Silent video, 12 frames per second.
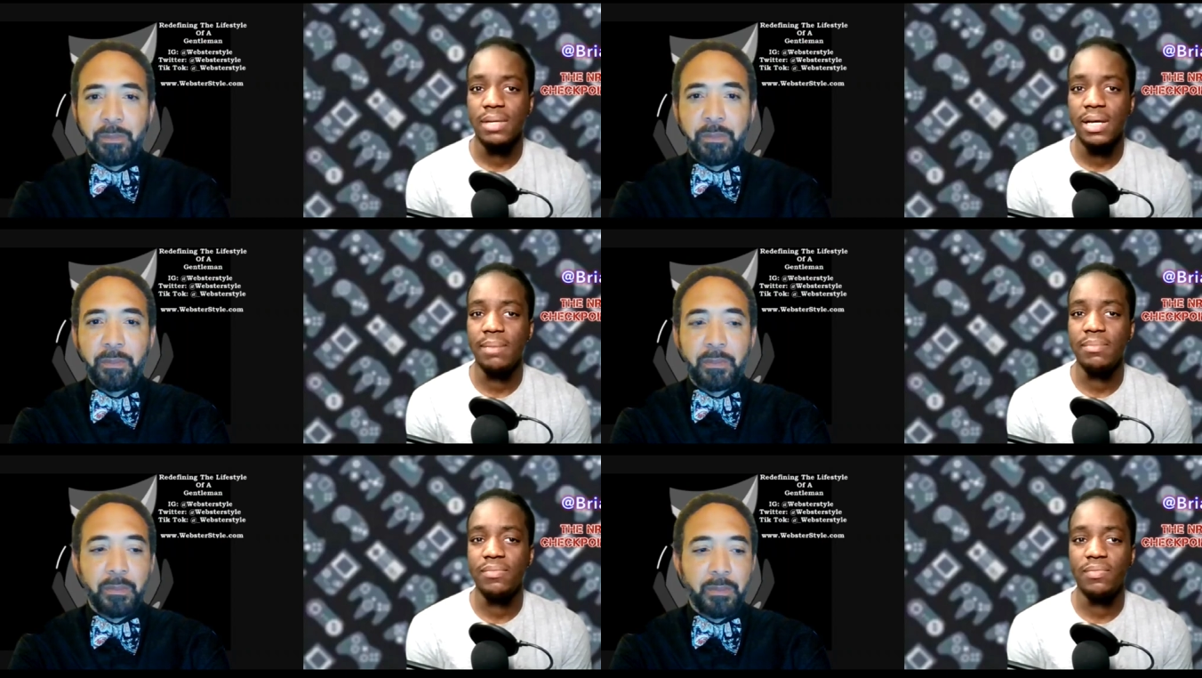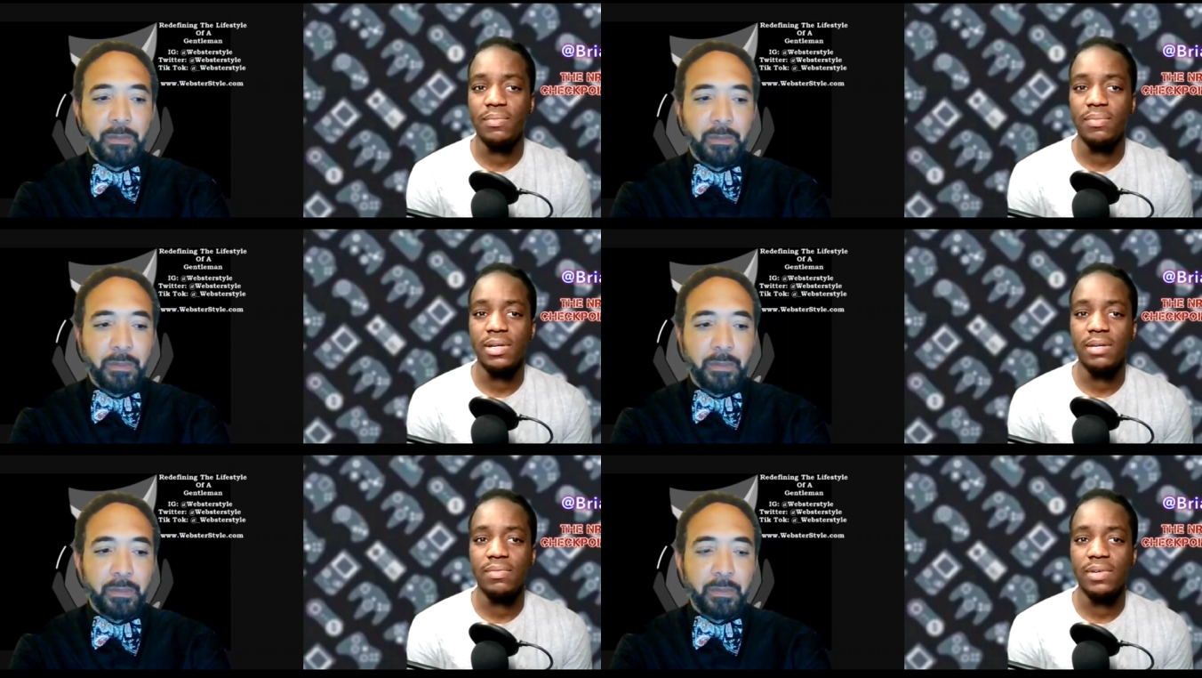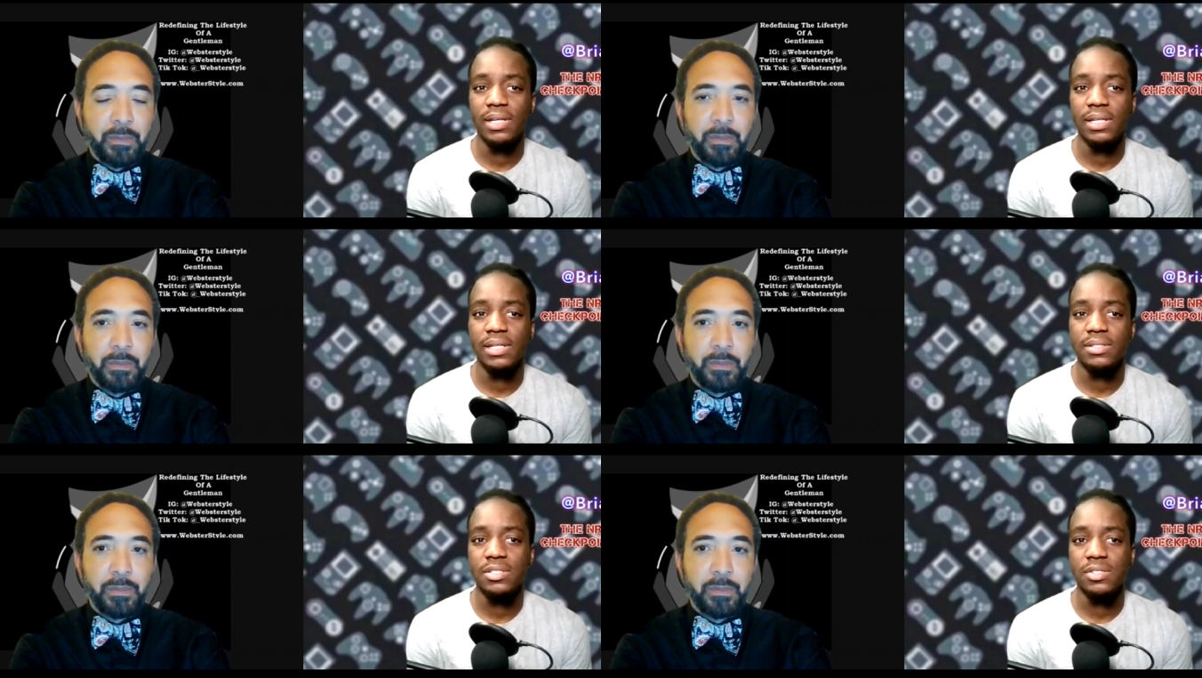Speaker 1: I'm very, very
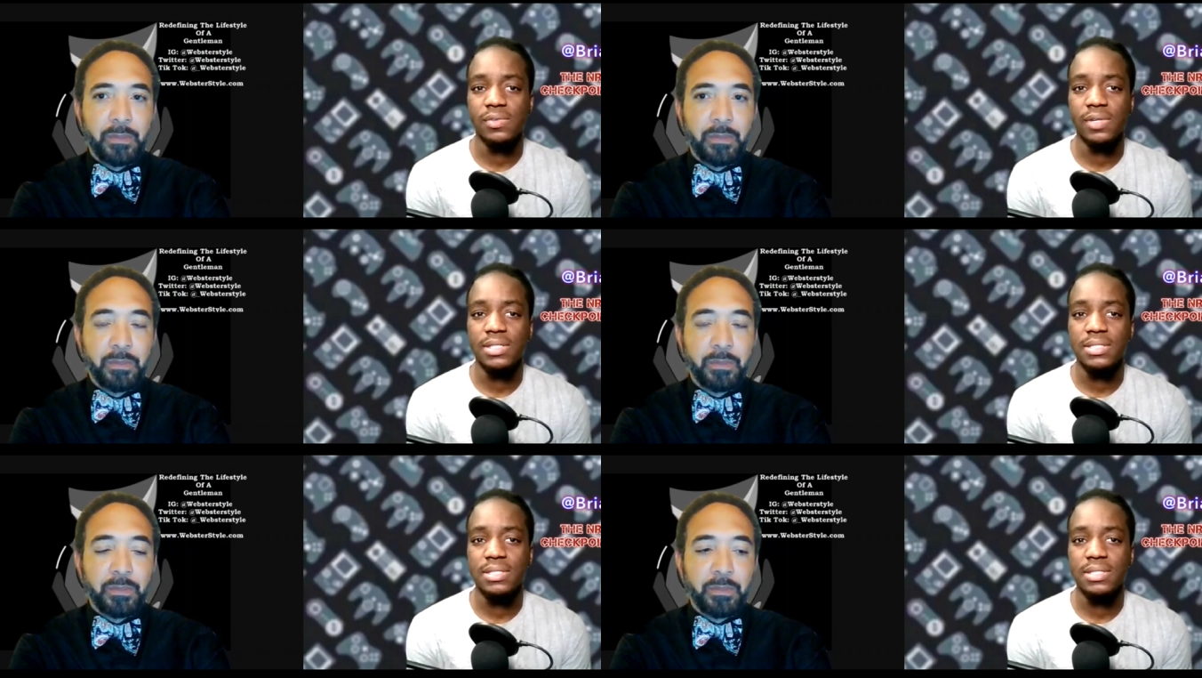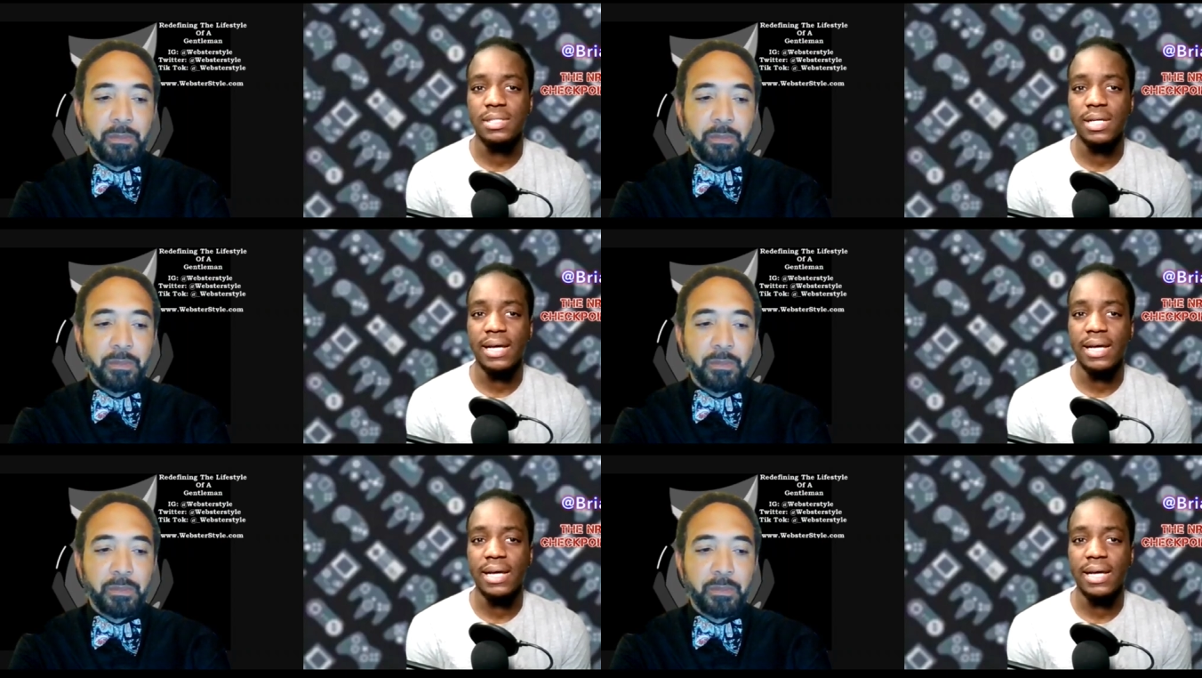interested.